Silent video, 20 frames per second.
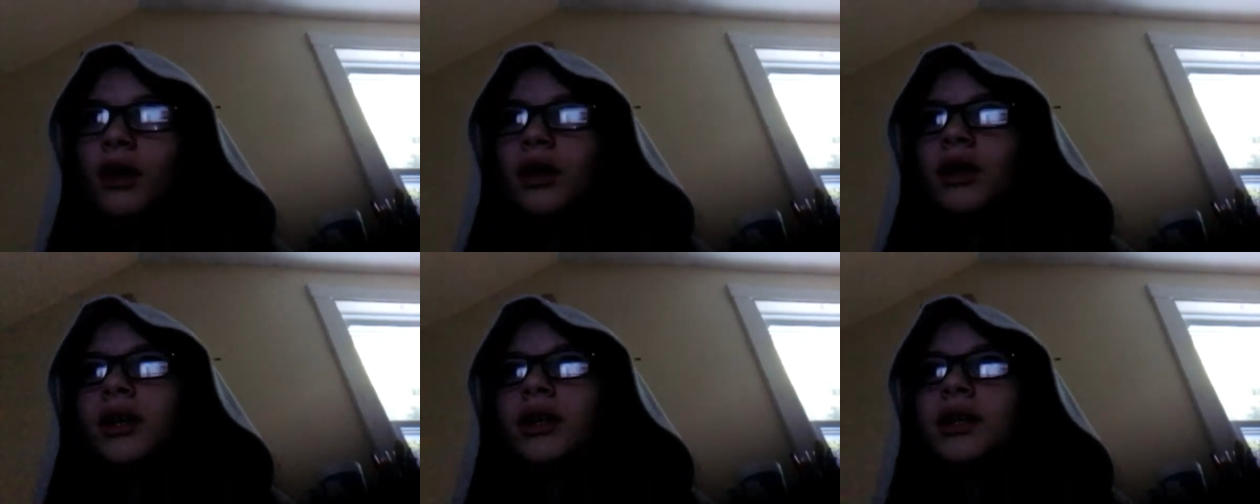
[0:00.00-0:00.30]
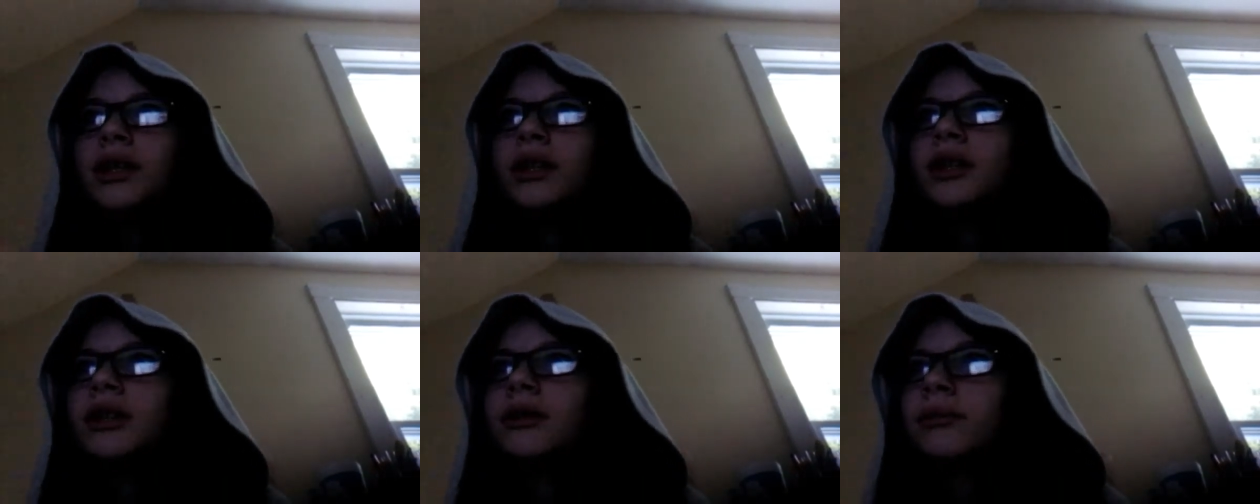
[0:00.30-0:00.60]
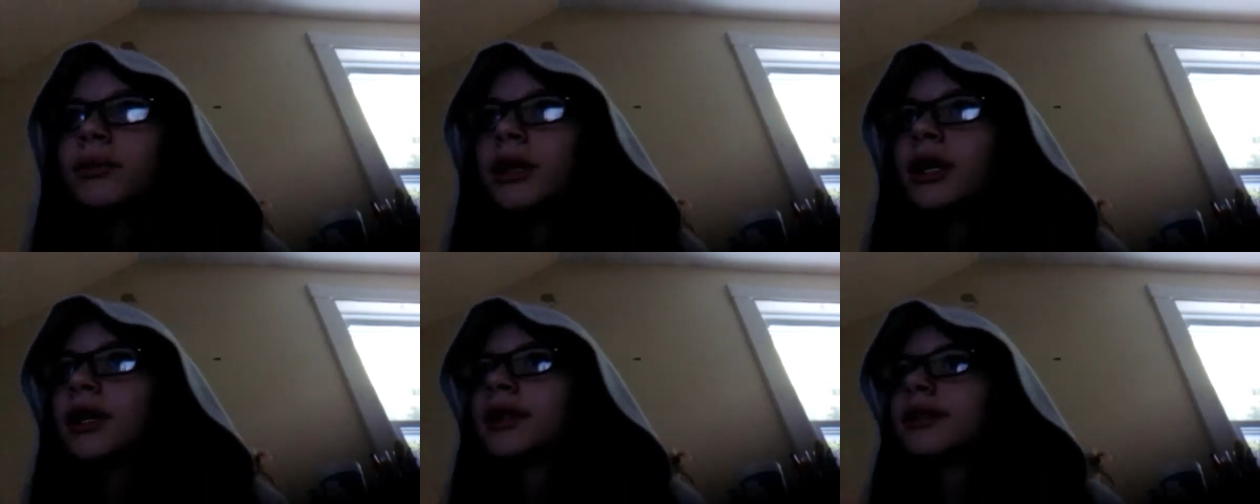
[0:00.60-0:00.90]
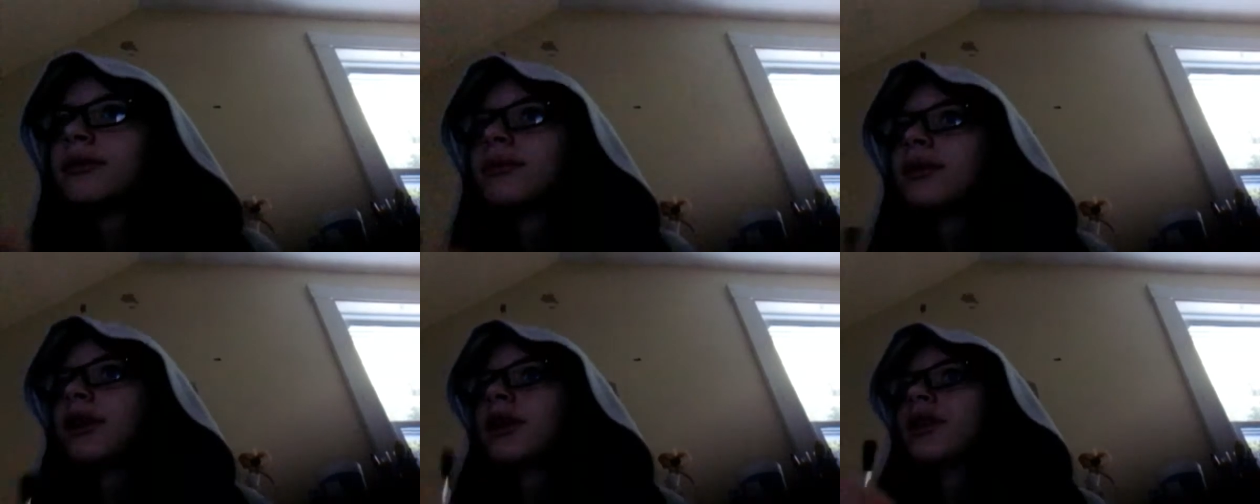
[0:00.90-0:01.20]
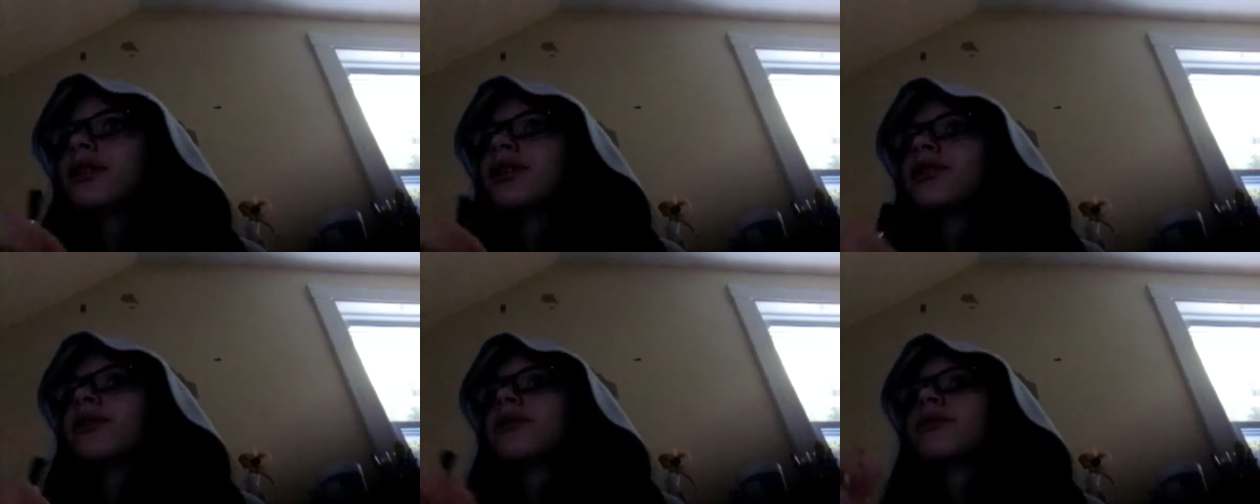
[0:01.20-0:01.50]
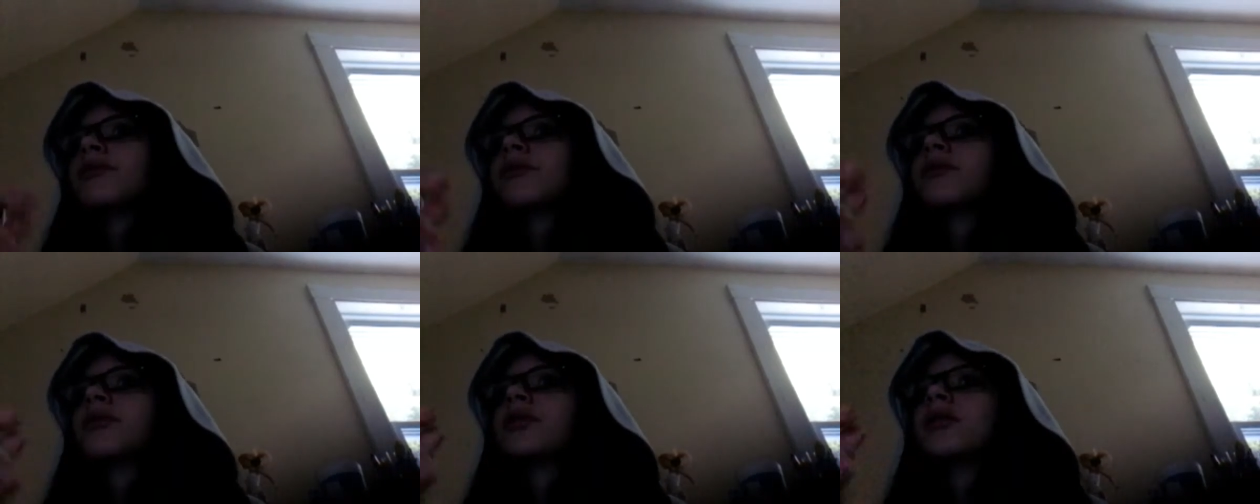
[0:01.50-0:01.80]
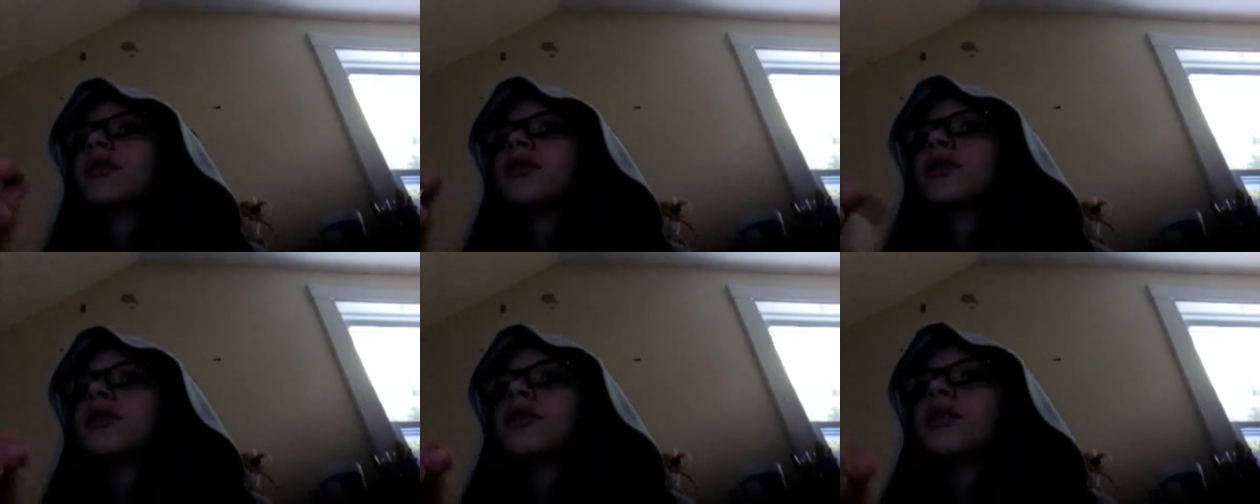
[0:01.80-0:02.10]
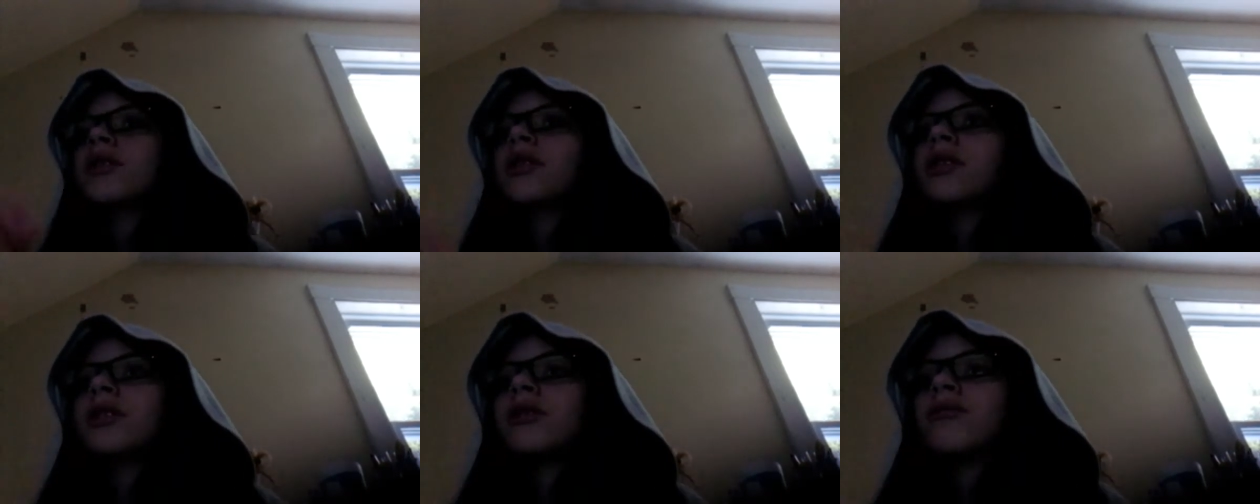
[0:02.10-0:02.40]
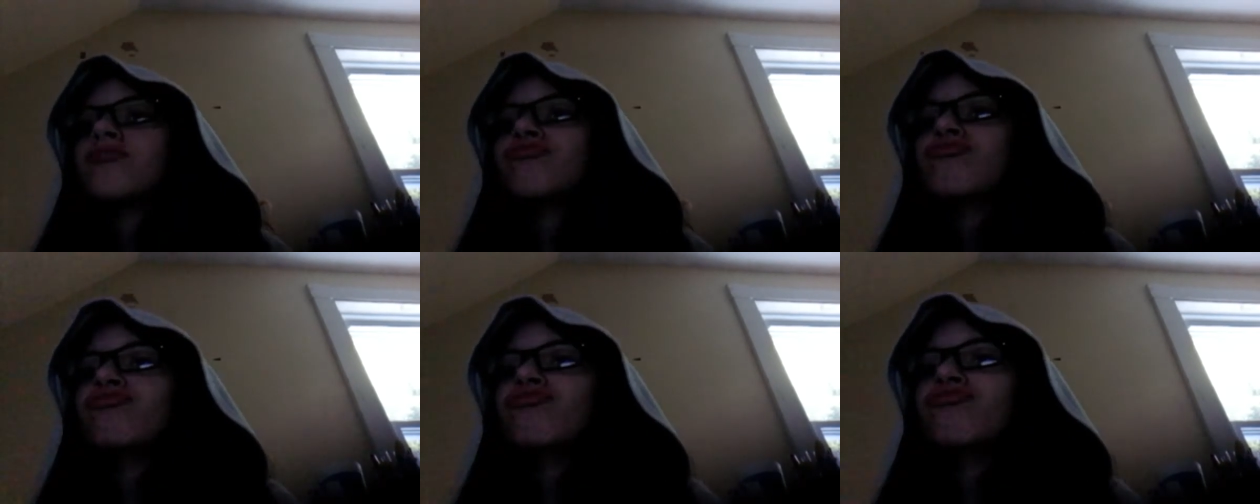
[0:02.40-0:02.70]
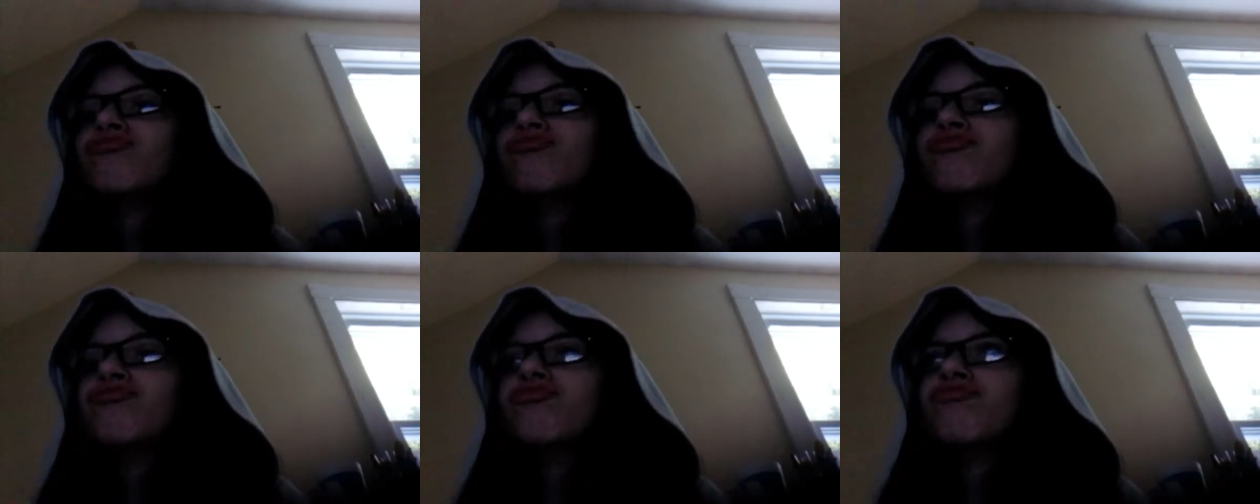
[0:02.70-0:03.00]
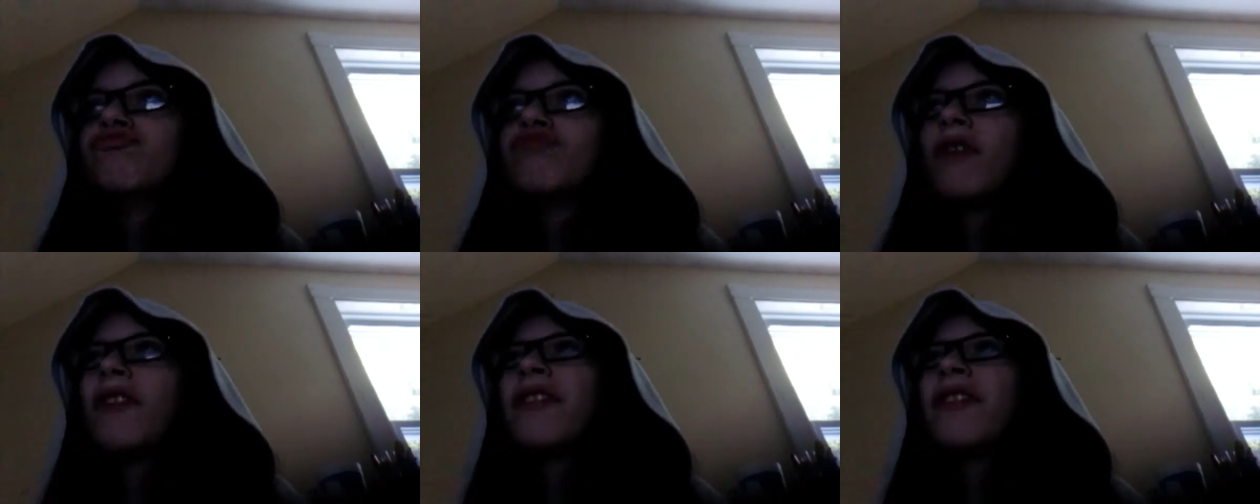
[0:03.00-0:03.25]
Um, what else will I do? Hmm,